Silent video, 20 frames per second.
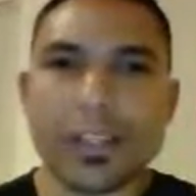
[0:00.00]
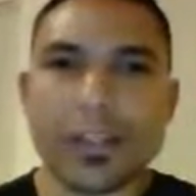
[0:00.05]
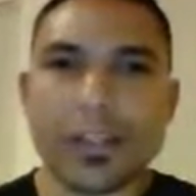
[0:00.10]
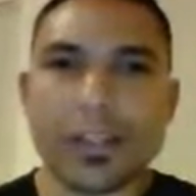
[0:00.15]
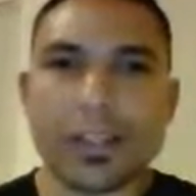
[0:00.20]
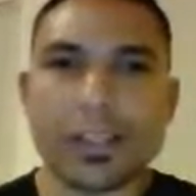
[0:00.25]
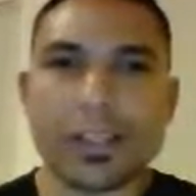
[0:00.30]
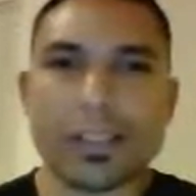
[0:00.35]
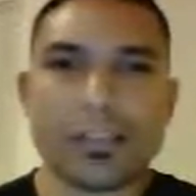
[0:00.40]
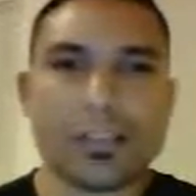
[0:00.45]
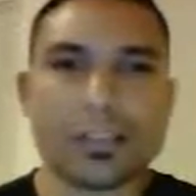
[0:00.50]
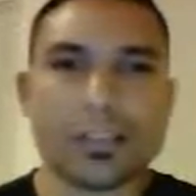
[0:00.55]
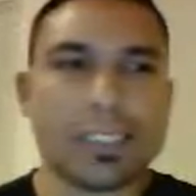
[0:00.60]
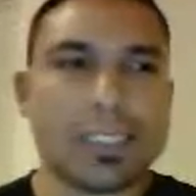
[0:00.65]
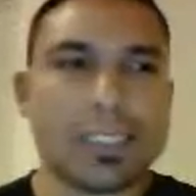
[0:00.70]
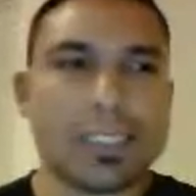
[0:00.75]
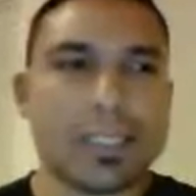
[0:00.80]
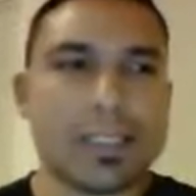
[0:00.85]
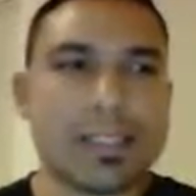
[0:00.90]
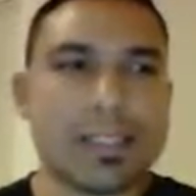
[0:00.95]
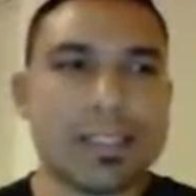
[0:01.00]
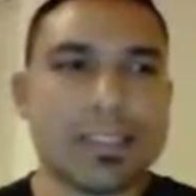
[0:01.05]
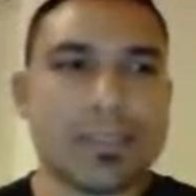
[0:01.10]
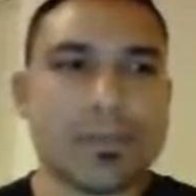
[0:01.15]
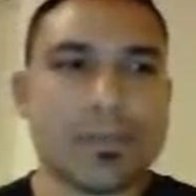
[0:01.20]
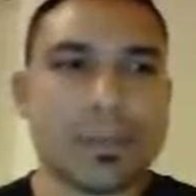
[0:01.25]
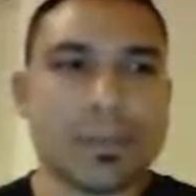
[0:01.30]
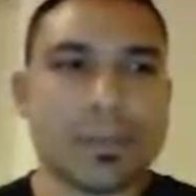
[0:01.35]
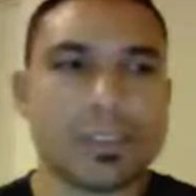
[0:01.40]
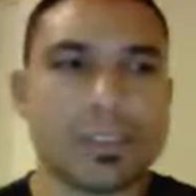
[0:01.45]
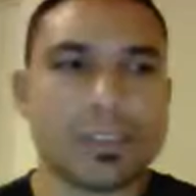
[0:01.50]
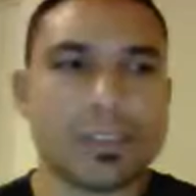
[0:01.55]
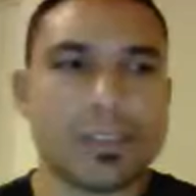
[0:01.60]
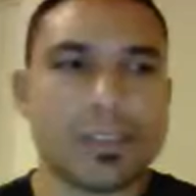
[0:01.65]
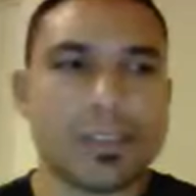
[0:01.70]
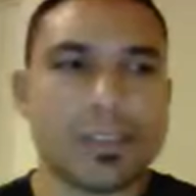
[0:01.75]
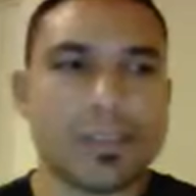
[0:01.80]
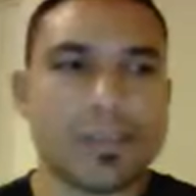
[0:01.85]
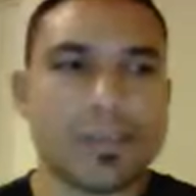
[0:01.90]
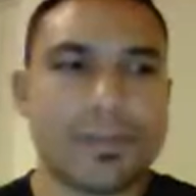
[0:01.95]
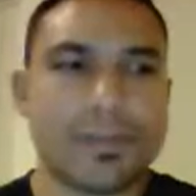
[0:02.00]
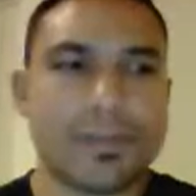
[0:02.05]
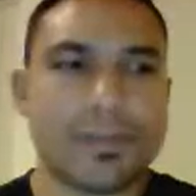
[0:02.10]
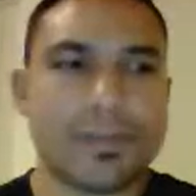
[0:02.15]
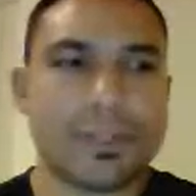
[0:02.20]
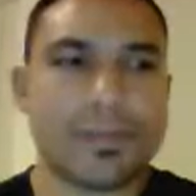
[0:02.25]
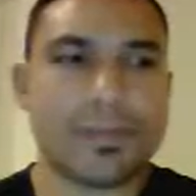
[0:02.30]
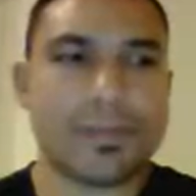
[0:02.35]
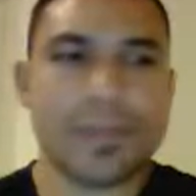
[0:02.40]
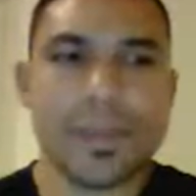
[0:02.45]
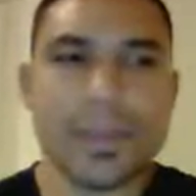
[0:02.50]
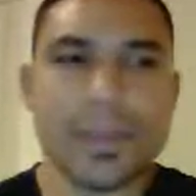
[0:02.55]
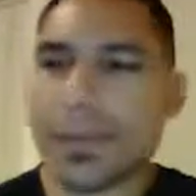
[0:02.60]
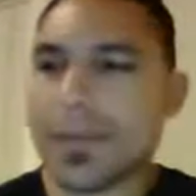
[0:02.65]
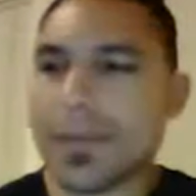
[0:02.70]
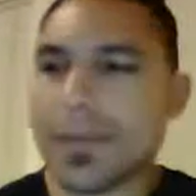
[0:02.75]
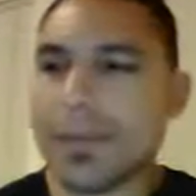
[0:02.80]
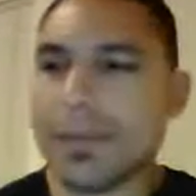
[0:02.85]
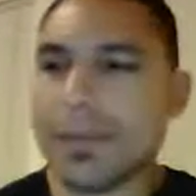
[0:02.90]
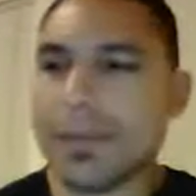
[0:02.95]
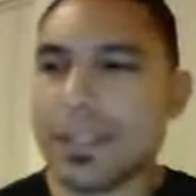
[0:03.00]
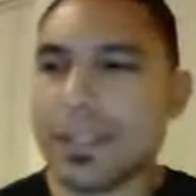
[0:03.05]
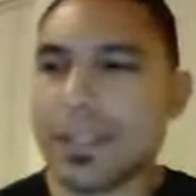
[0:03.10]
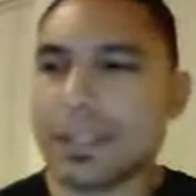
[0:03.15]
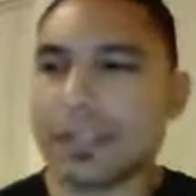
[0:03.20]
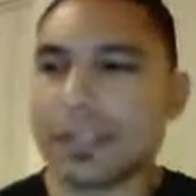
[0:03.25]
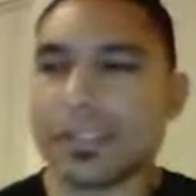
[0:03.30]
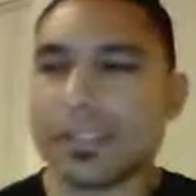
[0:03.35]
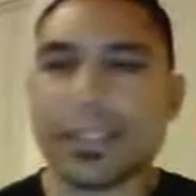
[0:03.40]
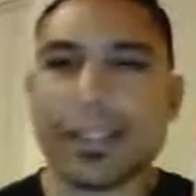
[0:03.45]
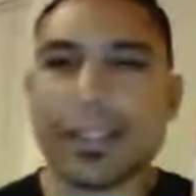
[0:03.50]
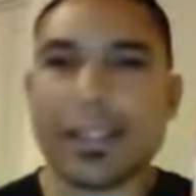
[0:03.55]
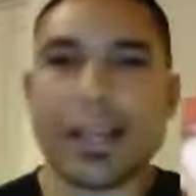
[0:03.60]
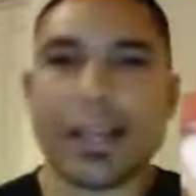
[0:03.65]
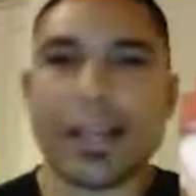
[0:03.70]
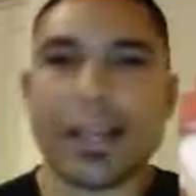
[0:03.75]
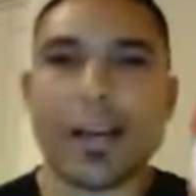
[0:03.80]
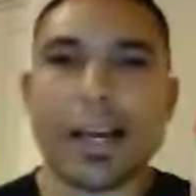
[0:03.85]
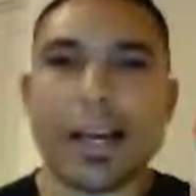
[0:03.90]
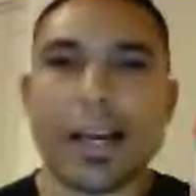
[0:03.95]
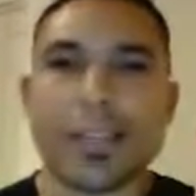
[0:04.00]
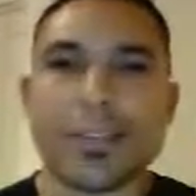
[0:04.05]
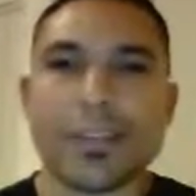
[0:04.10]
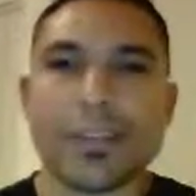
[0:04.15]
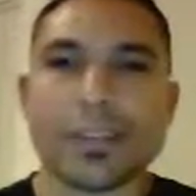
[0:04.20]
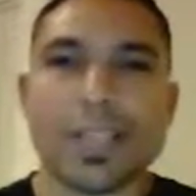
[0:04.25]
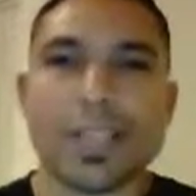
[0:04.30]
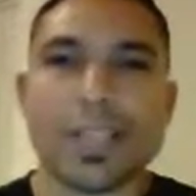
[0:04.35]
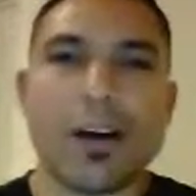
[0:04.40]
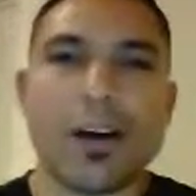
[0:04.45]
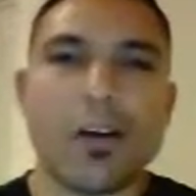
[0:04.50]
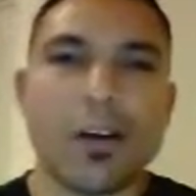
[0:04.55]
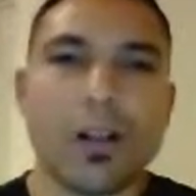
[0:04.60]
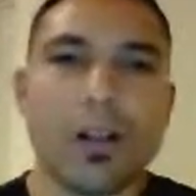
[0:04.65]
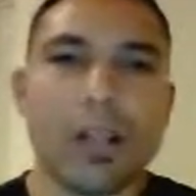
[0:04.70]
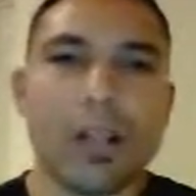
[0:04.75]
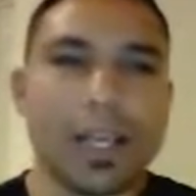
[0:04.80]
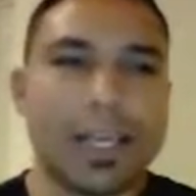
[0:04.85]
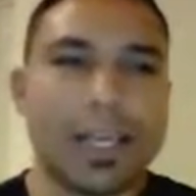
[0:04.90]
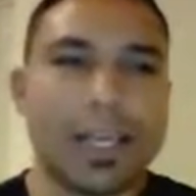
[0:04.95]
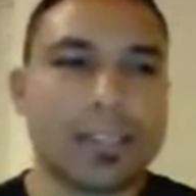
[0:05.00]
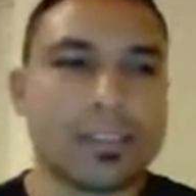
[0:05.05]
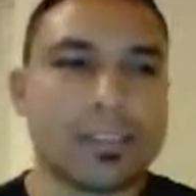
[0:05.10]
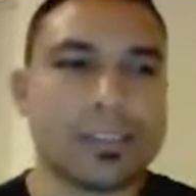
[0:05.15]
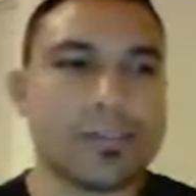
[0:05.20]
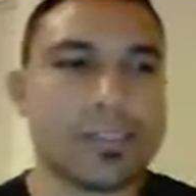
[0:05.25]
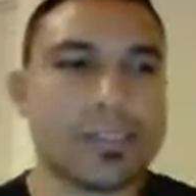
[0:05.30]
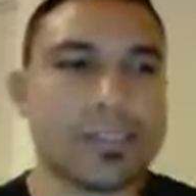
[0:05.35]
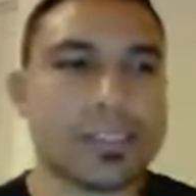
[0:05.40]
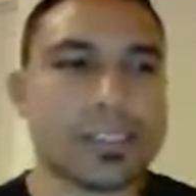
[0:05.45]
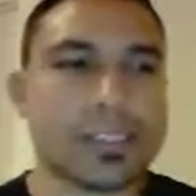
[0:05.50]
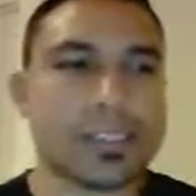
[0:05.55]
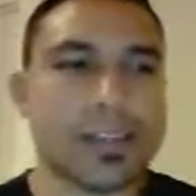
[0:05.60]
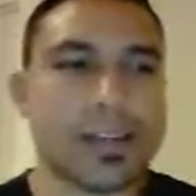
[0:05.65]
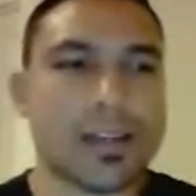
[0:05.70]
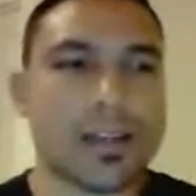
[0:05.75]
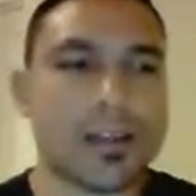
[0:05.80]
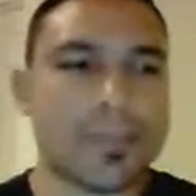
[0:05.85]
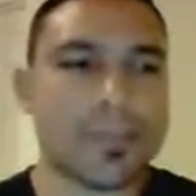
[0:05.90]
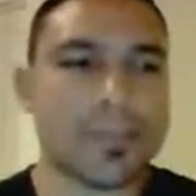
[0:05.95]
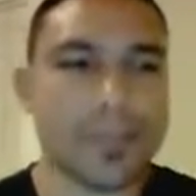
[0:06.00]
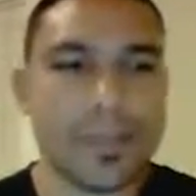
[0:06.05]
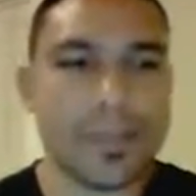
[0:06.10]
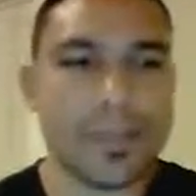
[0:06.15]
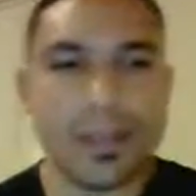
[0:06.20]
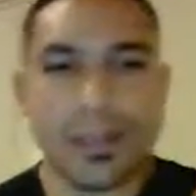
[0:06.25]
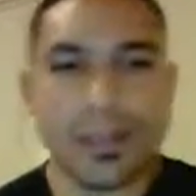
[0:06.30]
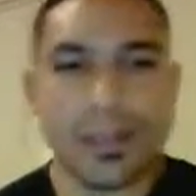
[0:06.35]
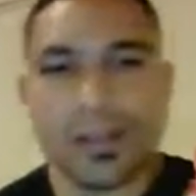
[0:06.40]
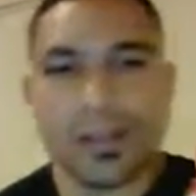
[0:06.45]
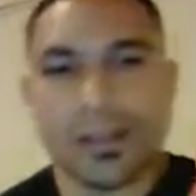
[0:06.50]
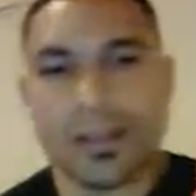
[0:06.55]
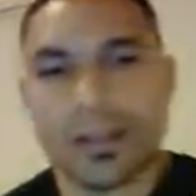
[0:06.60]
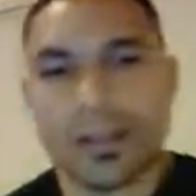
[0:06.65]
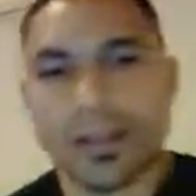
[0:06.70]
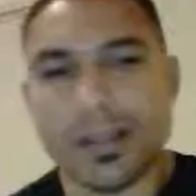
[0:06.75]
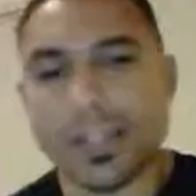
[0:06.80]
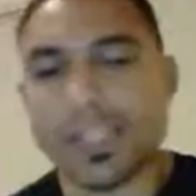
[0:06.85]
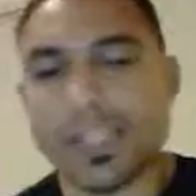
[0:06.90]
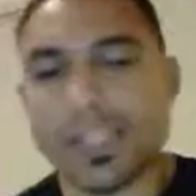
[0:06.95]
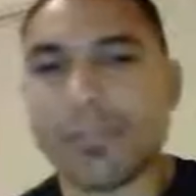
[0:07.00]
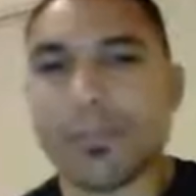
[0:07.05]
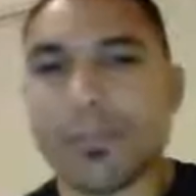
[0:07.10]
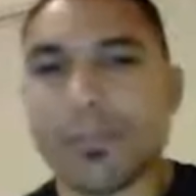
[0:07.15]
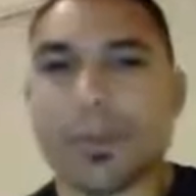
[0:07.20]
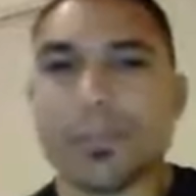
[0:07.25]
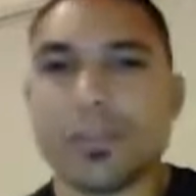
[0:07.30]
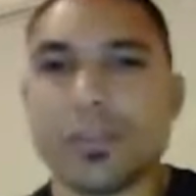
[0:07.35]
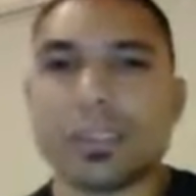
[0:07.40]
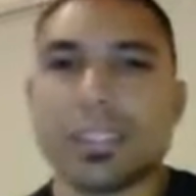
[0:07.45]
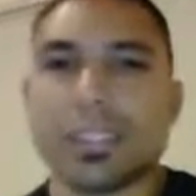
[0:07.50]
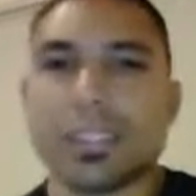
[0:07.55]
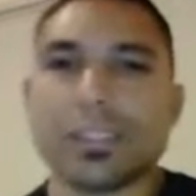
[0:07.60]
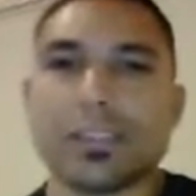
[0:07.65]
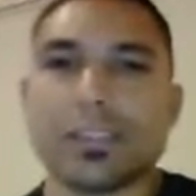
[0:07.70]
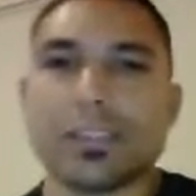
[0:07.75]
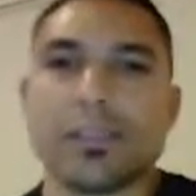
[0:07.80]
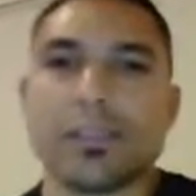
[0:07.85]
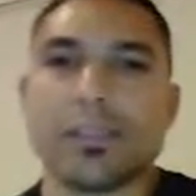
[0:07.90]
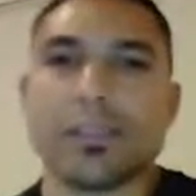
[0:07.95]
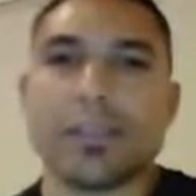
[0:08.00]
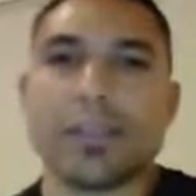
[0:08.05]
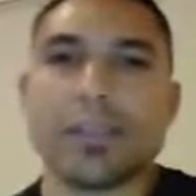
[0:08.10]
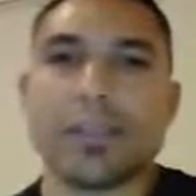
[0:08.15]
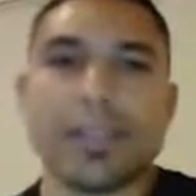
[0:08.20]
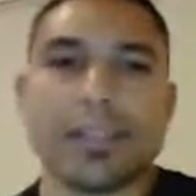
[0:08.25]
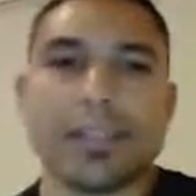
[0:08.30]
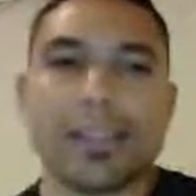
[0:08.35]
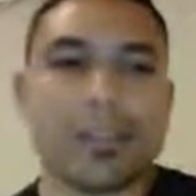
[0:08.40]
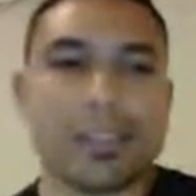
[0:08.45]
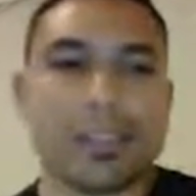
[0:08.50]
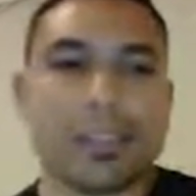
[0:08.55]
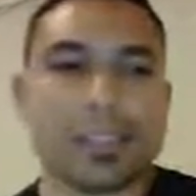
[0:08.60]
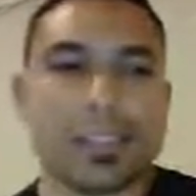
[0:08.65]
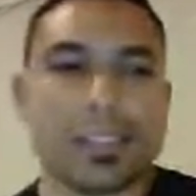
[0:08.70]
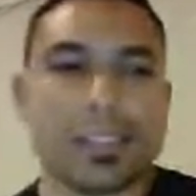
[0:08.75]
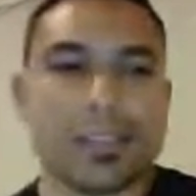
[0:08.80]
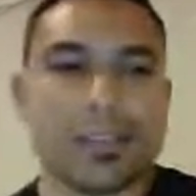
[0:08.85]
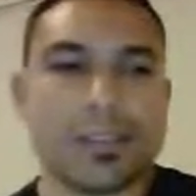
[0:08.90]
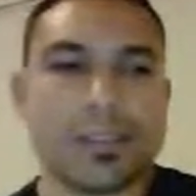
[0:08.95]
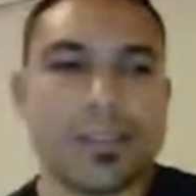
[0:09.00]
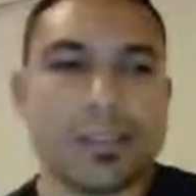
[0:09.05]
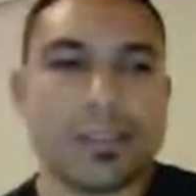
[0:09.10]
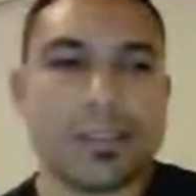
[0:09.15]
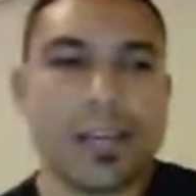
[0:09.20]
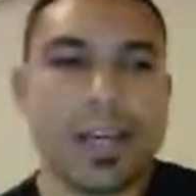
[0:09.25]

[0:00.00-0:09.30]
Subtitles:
You're going to see that this product is very affordable. I've been using, I use a whole case of this, lean proteins from Hydroxycut.